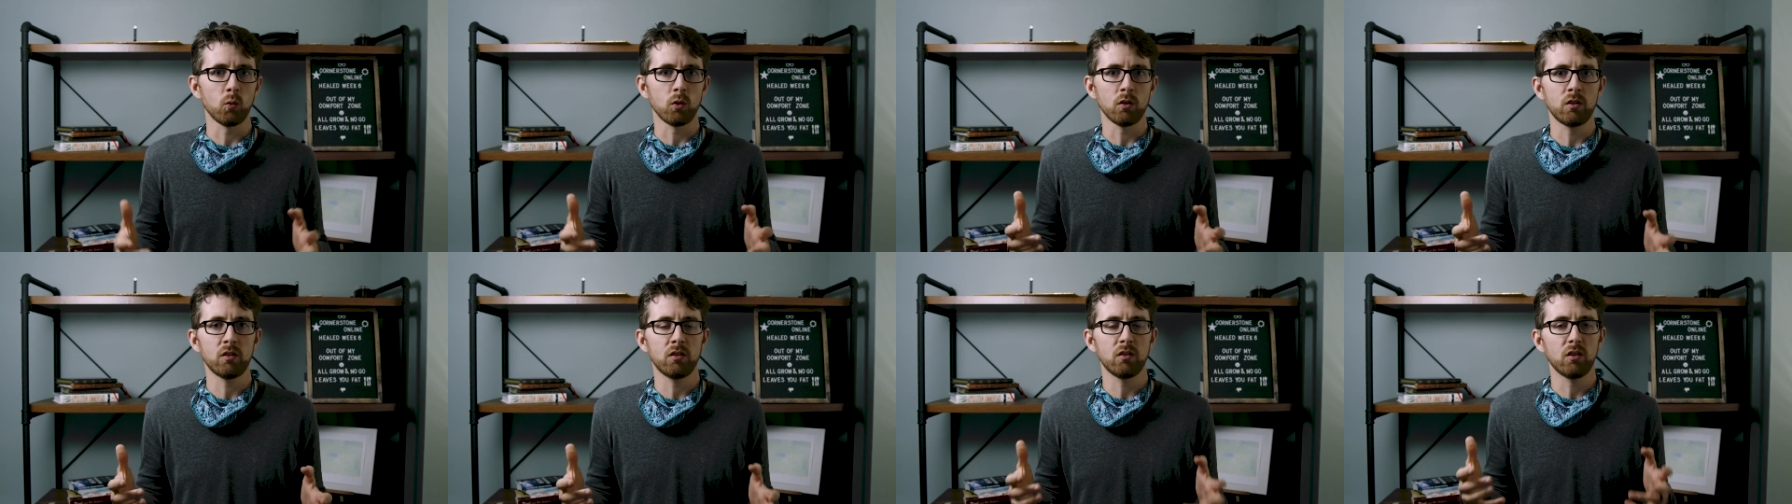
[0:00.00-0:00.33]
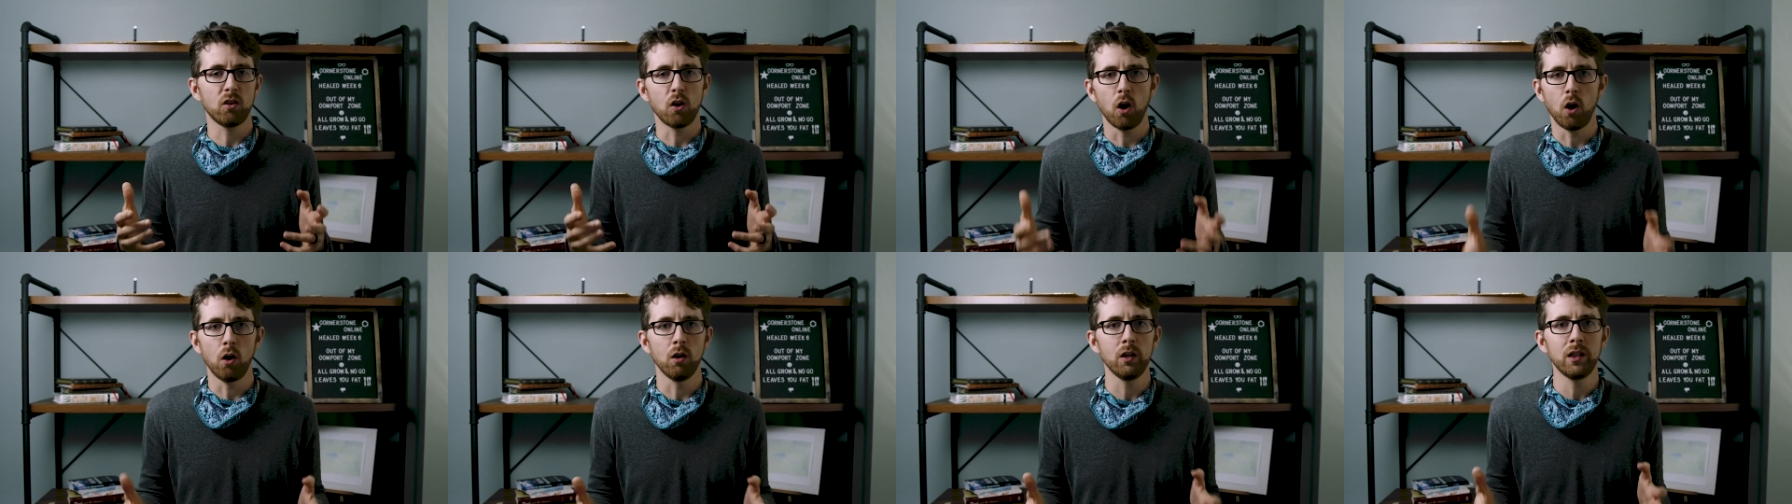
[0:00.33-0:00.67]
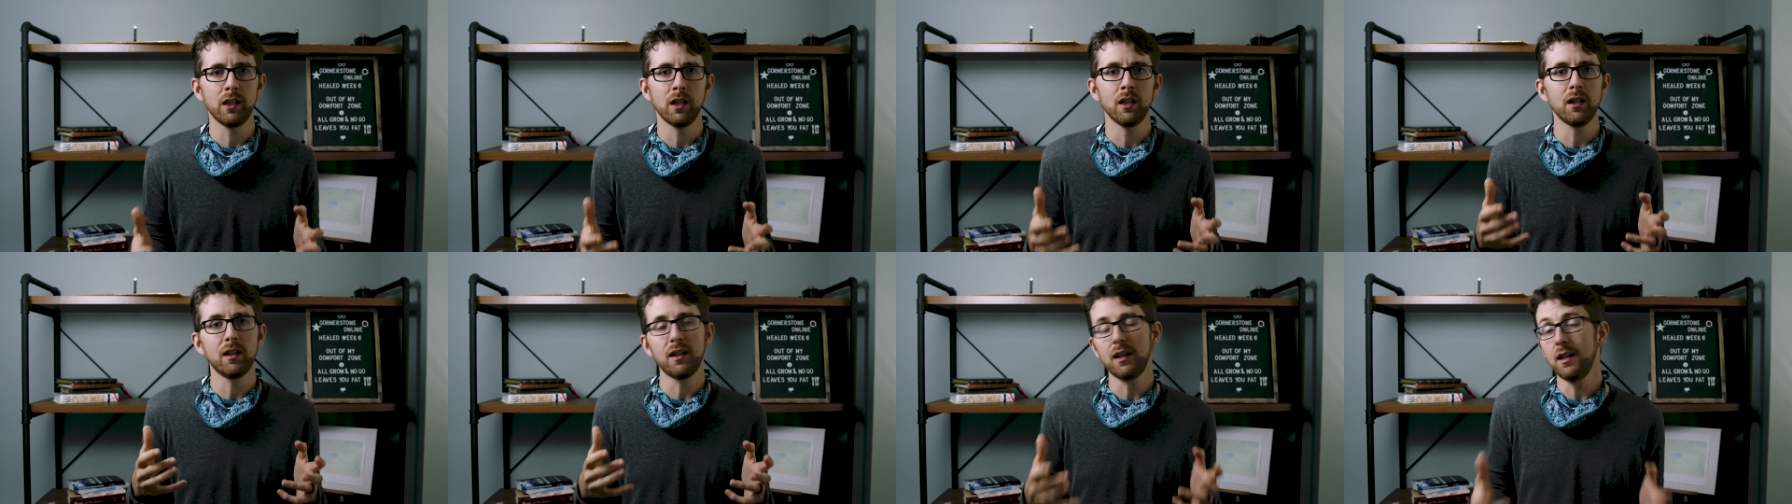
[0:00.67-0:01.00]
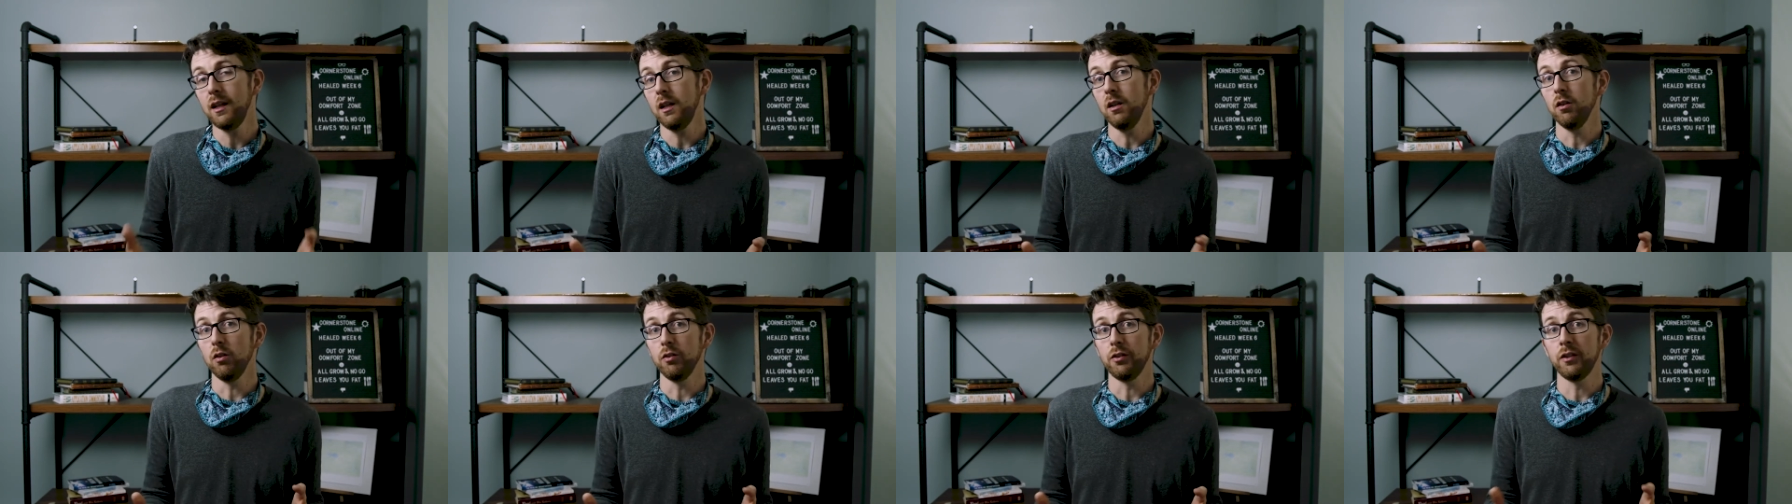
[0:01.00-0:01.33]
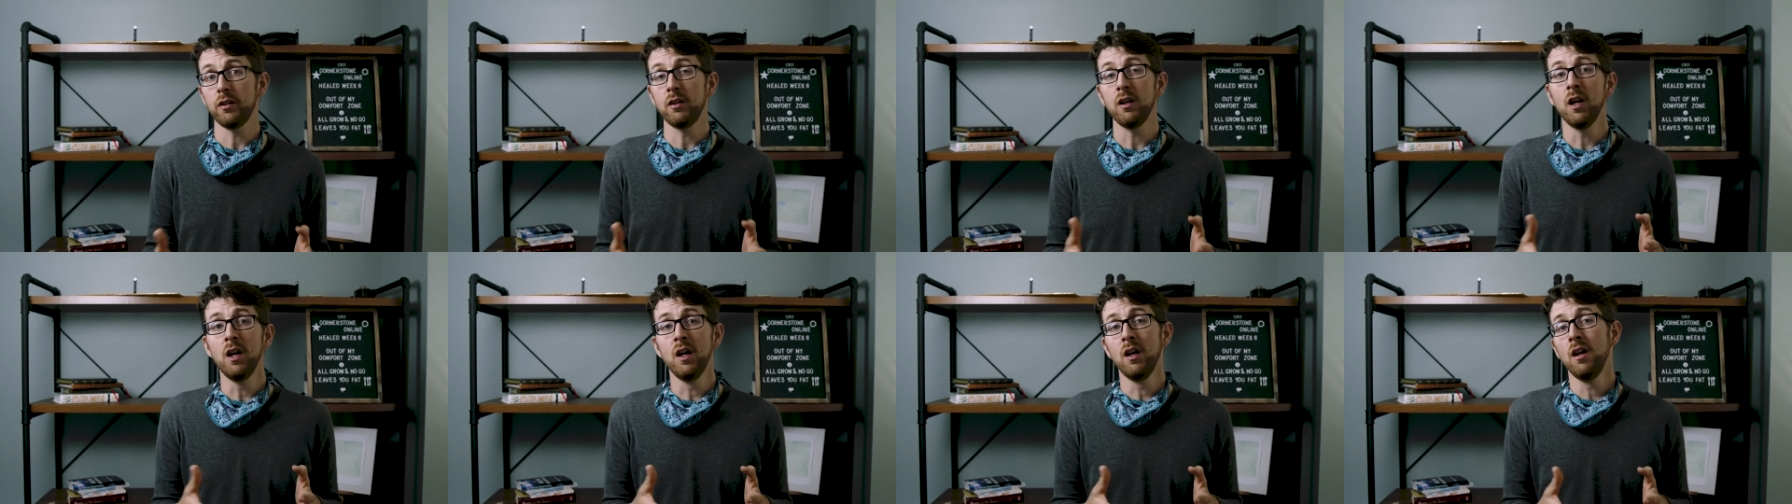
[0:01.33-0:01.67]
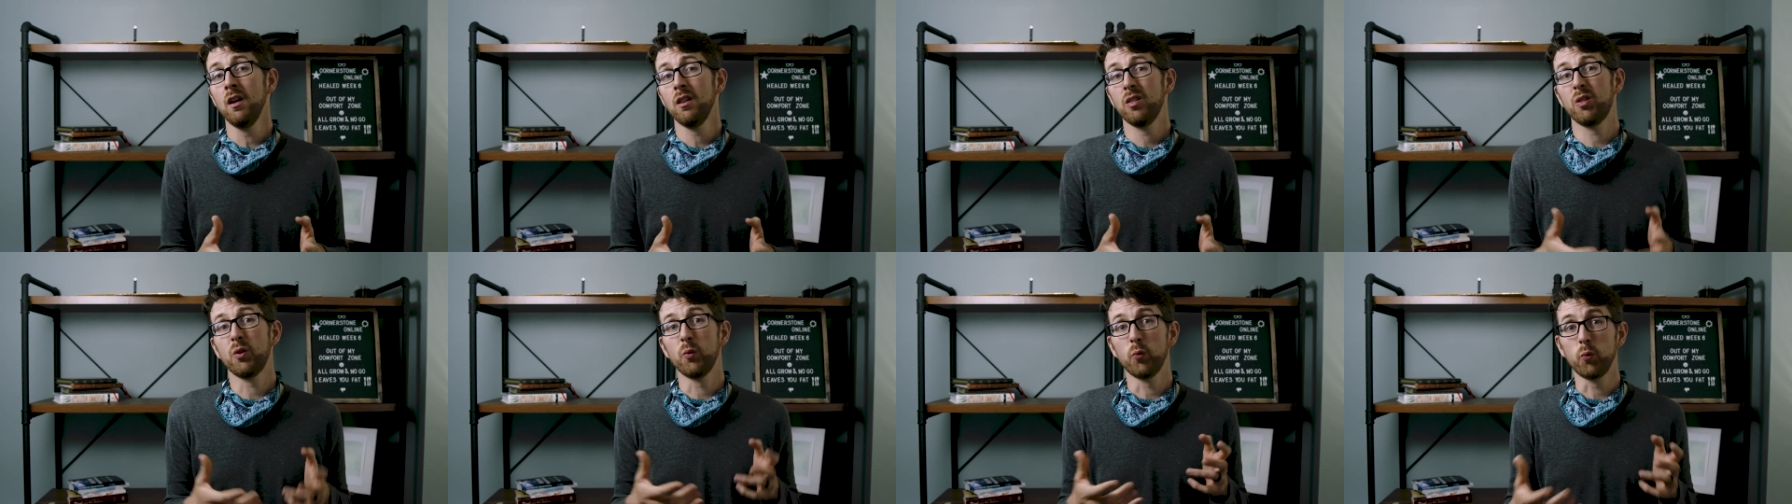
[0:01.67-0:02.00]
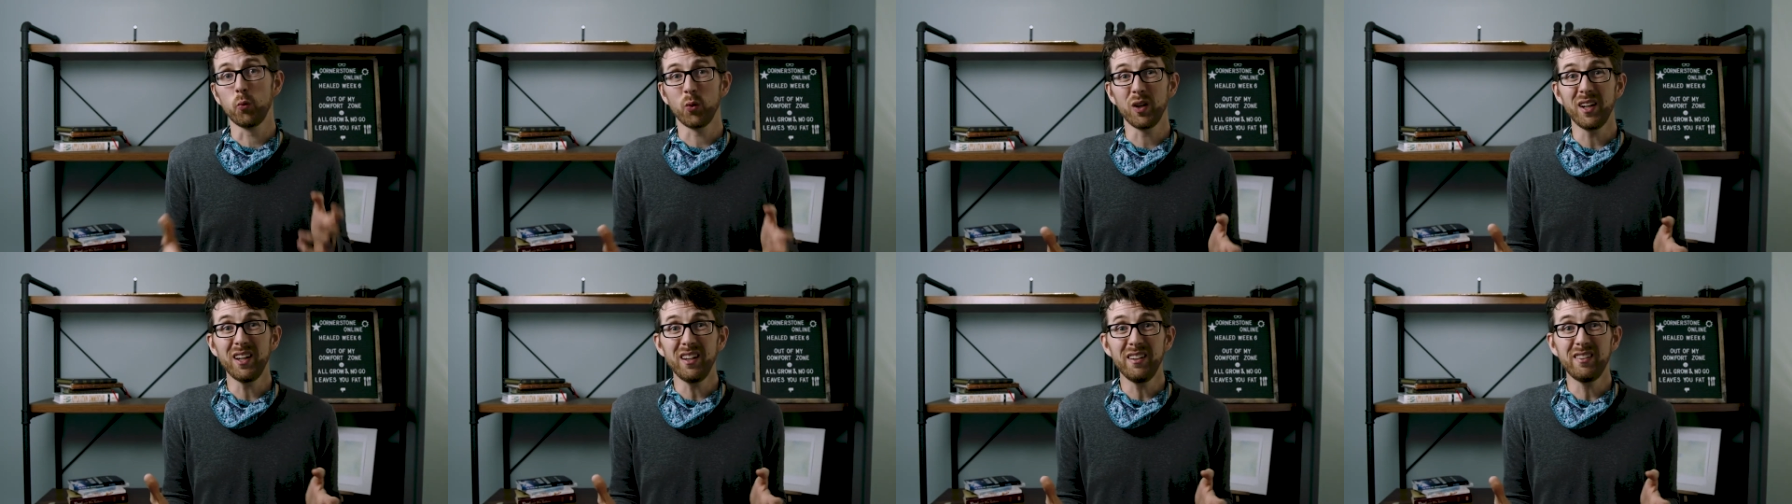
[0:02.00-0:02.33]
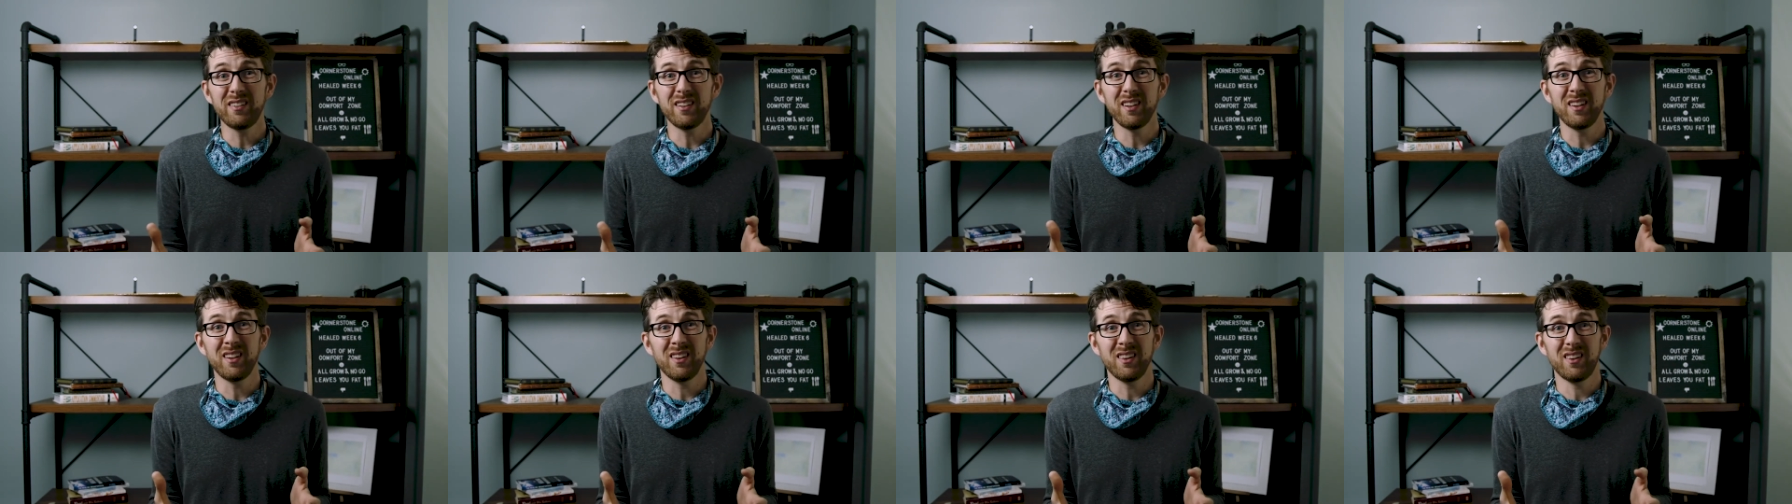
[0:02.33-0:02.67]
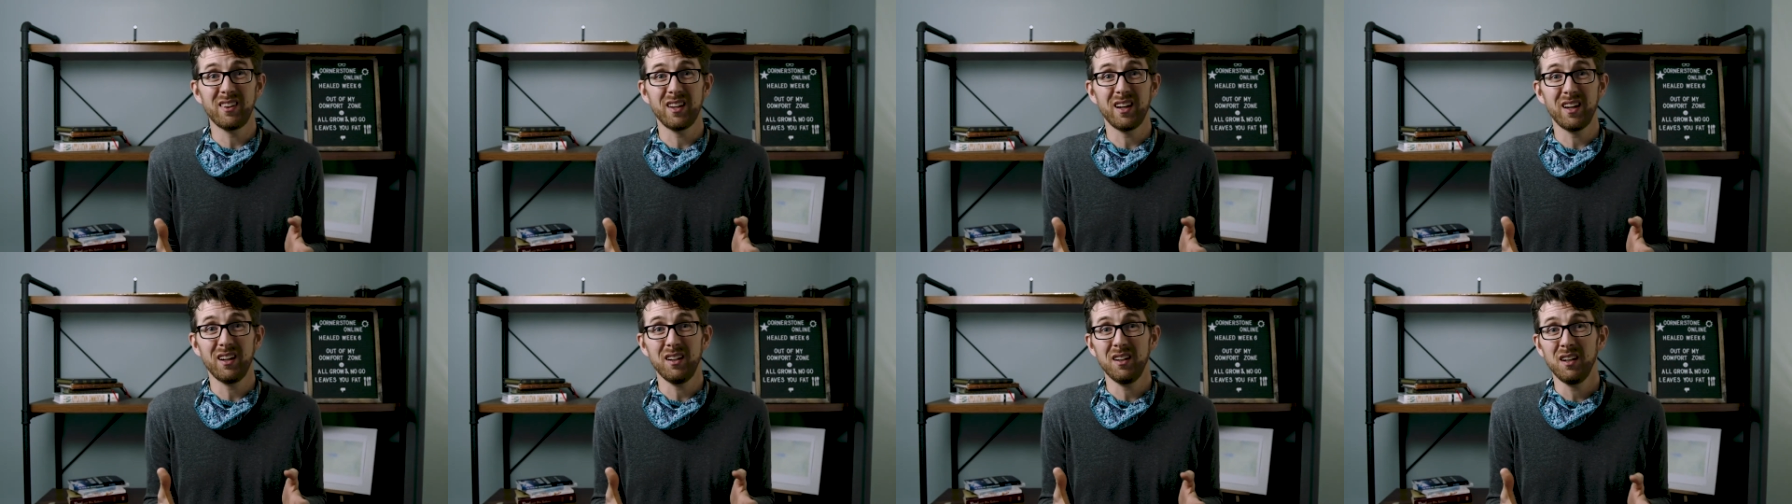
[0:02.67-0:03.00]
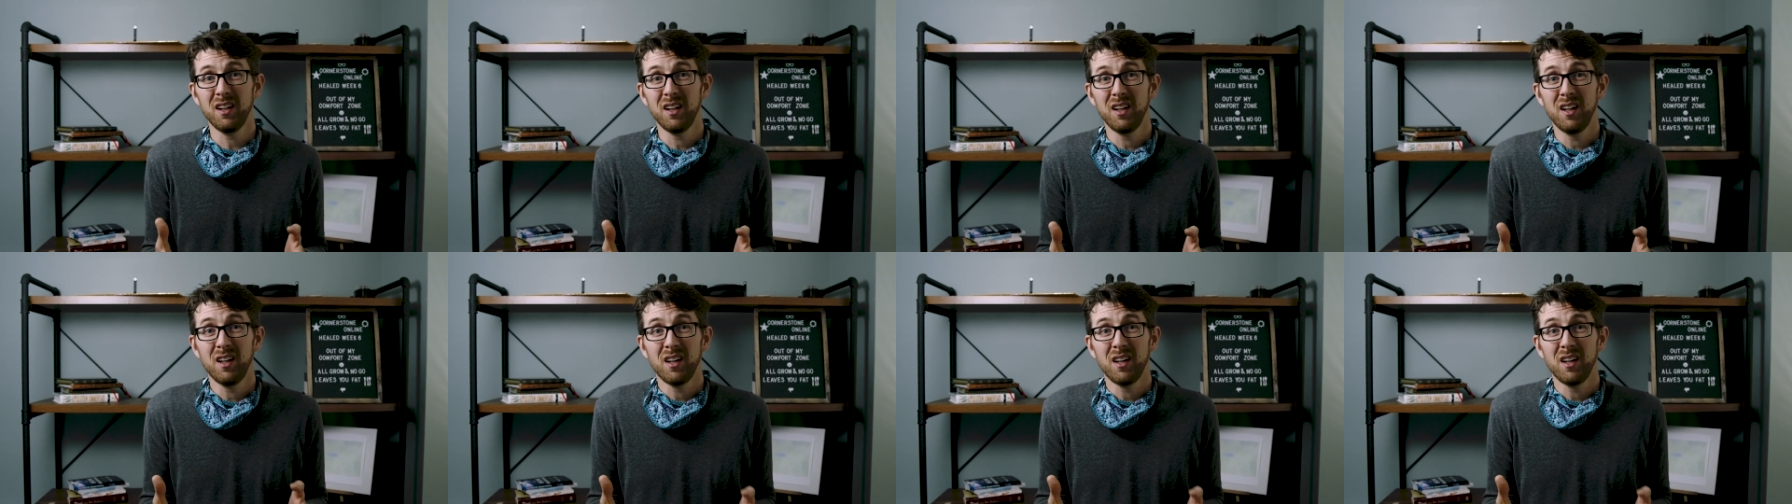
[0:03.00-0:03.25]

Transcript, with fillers: We're calling it Healed. And the reason that